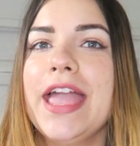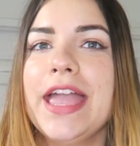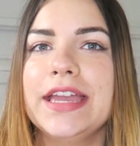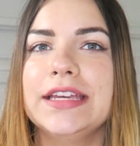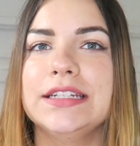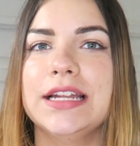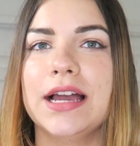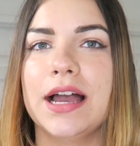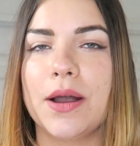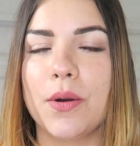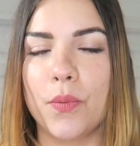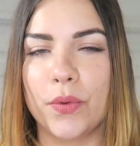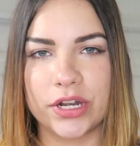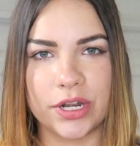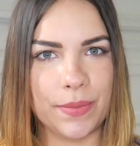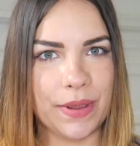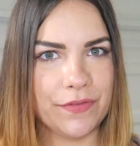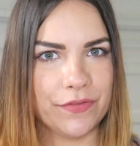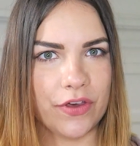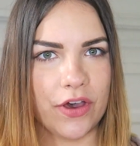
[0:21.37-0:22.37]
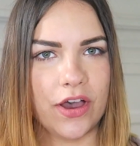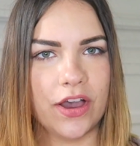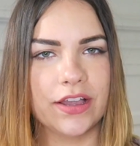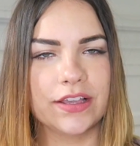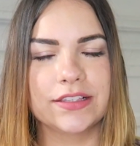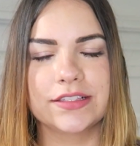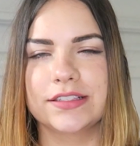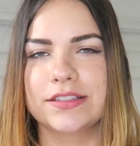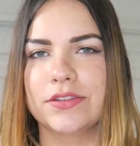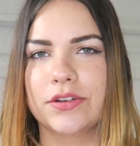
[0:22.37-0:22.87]
In one of my
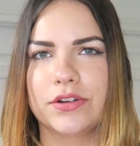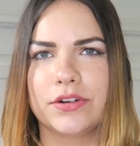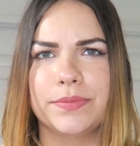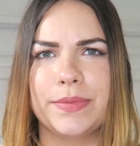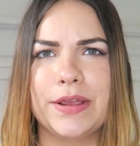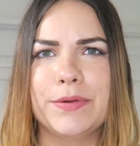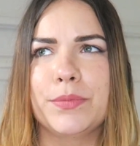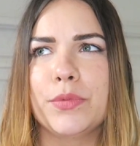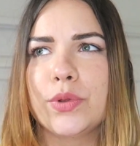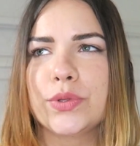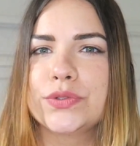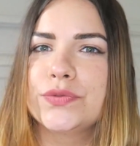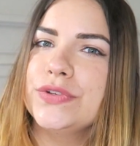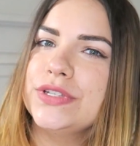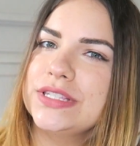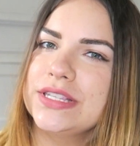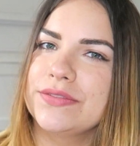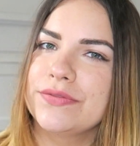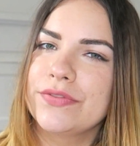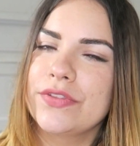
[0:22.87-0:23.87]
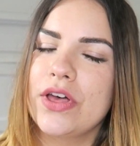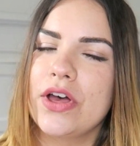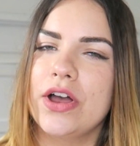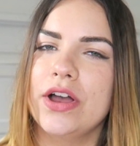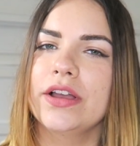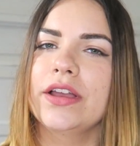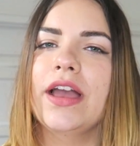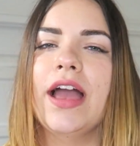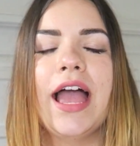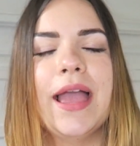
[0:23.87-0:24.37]
vlogs, or my most recent vlog,